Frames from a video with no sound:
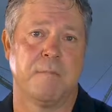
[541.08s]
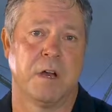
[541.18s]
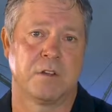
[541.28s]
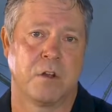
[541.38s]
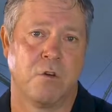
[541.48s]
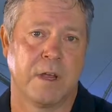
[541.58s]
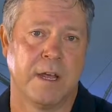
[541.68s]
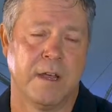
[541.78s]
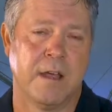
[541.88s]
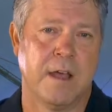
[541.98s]
that much
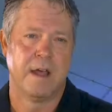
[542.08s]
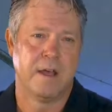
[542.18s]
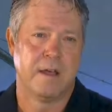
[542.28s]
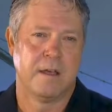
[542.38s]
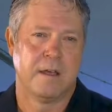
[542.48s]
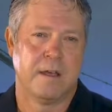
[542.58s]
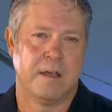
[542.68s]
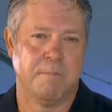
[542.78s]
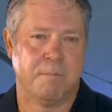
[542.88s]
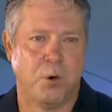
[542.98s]
longer
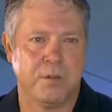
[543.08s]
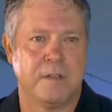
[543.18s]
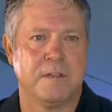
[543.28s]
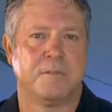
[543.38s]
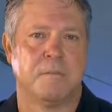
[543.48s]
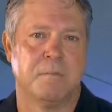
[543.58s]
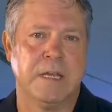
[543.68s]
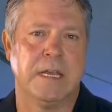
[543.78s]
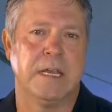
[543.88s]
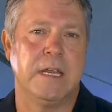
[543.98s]
importantly for
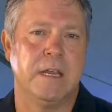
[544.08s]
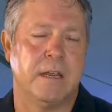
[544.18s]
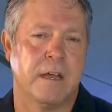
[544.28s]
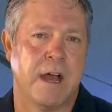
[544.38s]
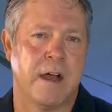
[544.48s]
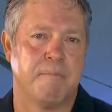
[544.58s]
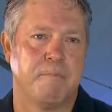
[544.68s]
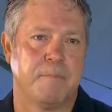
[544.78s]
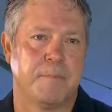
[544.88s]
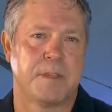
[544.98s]
me, um,